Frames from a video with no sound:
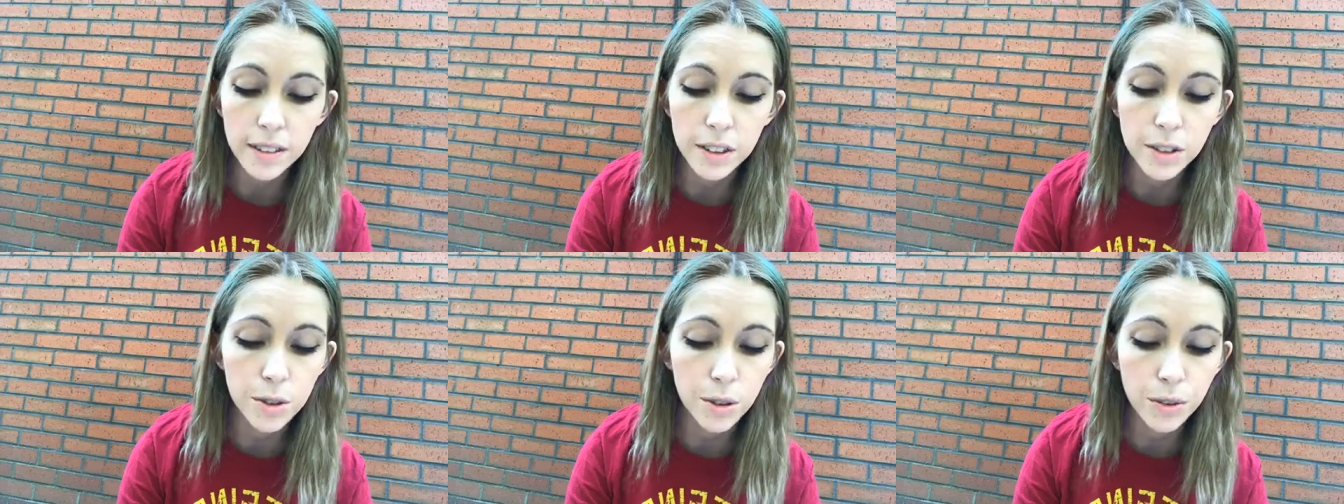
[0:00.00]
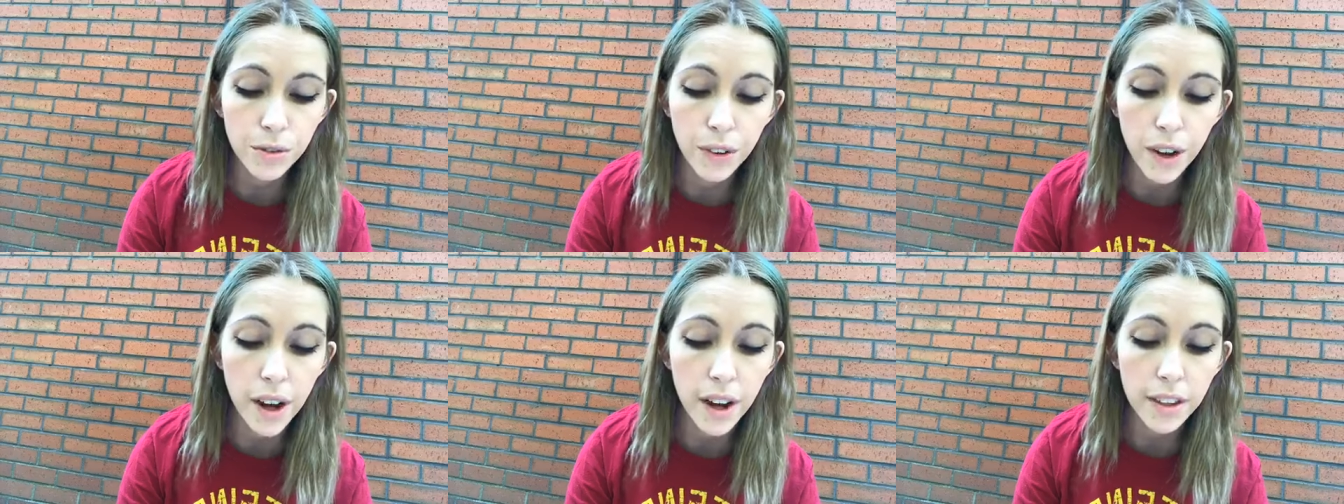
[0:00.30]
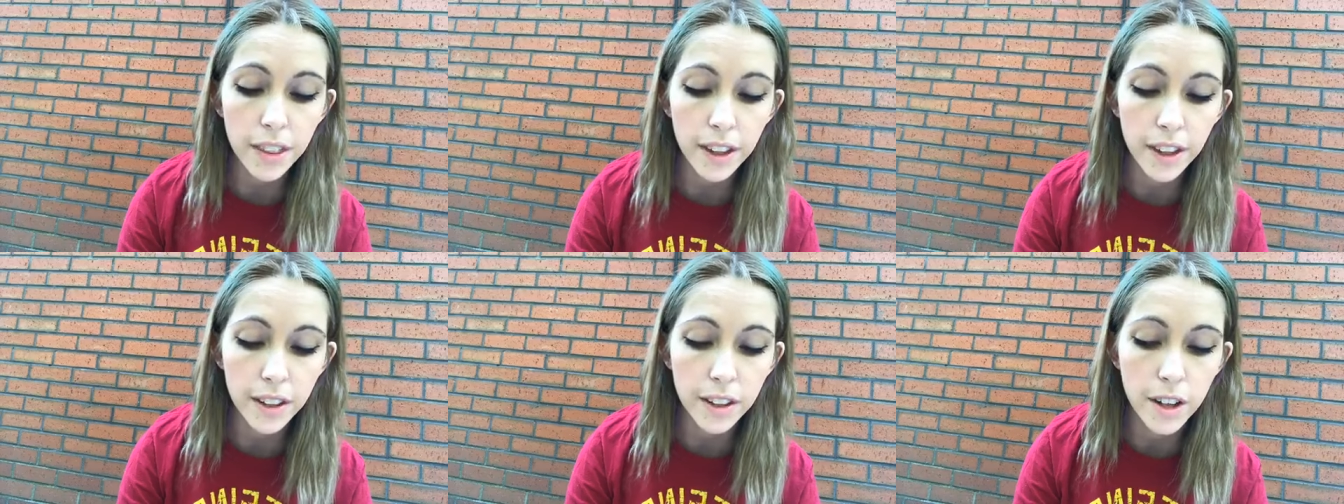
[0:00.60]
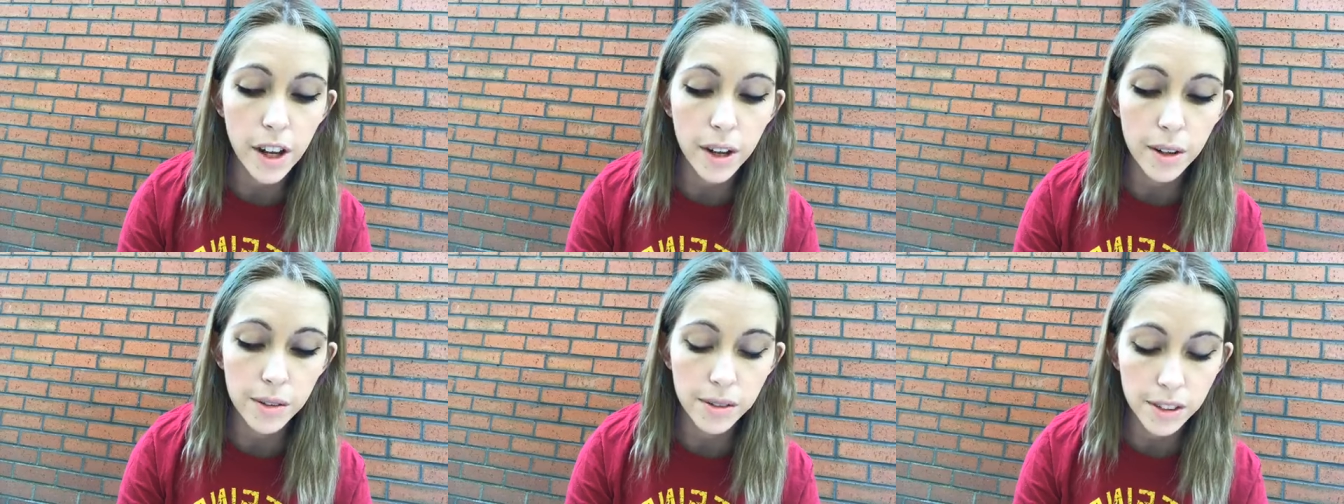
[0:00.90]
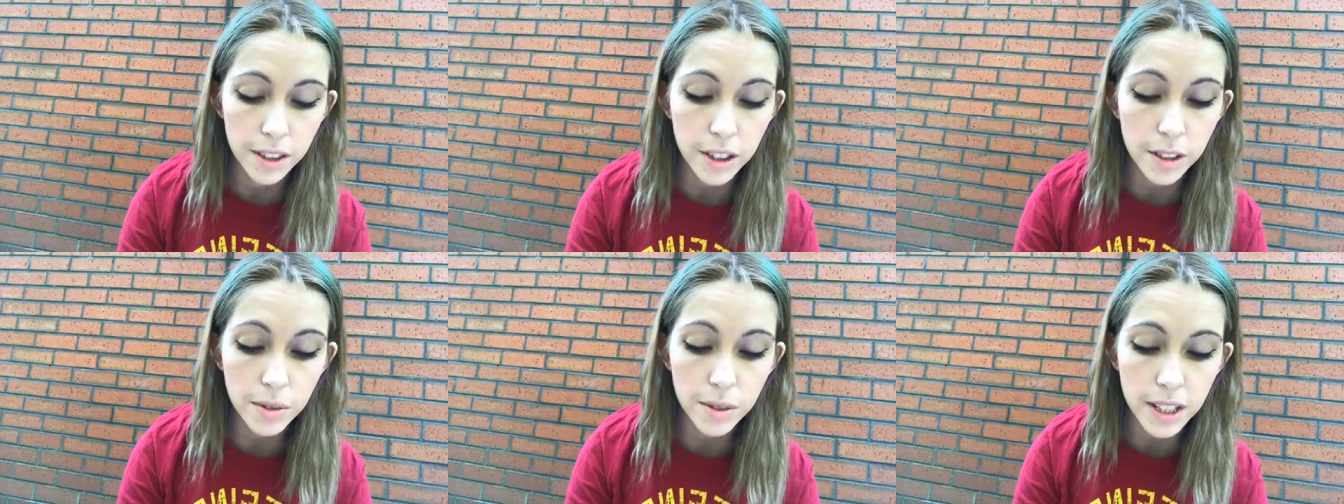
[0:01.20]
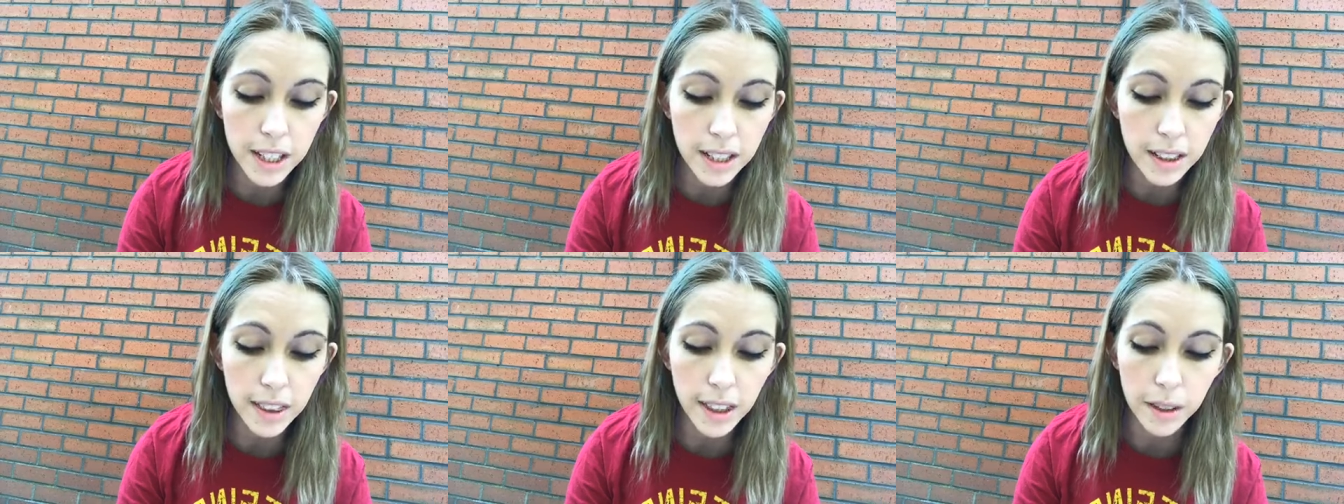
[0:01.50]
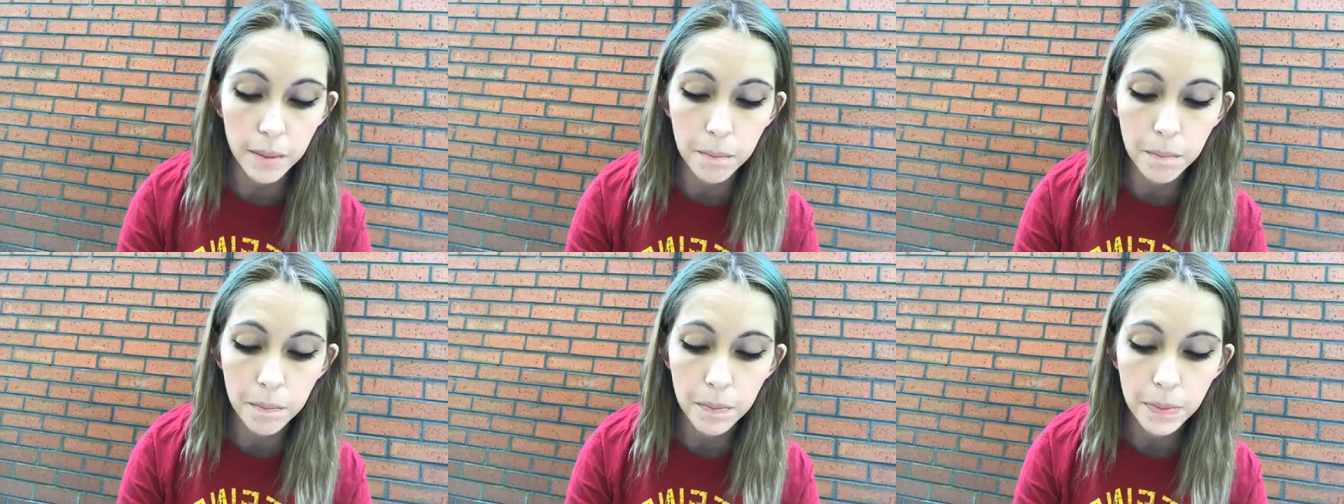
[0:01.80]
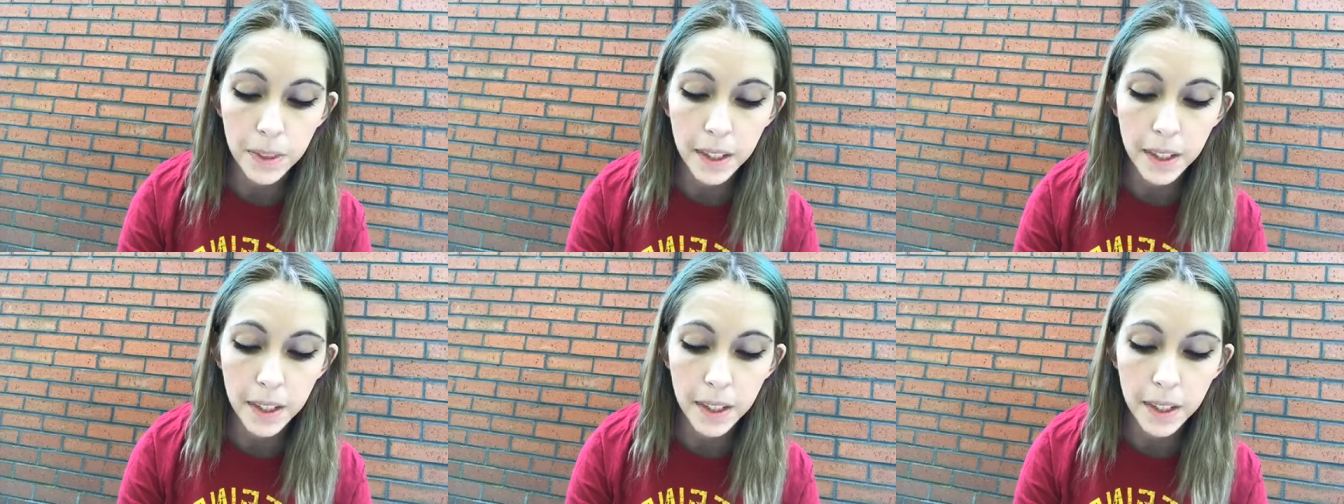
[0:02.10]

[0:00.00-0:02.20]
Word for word: and your Father knows that you need them.